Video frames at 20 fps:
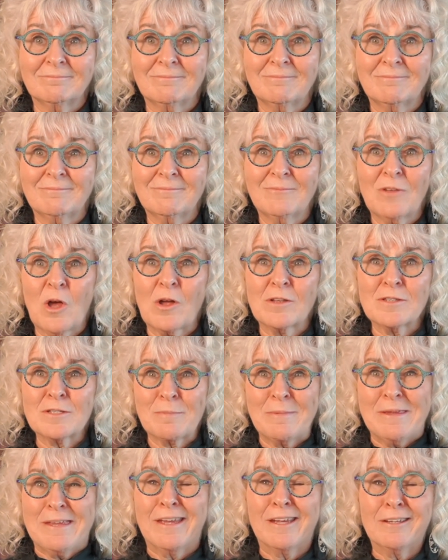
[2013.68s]

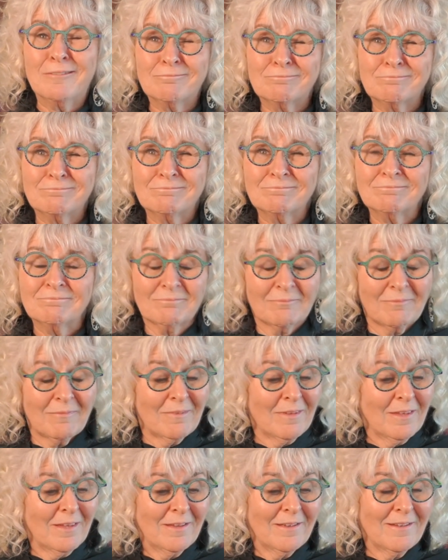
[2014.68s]
non-speaking,
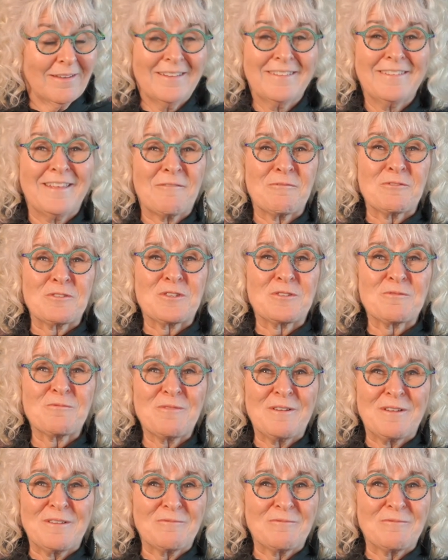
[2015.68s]
that was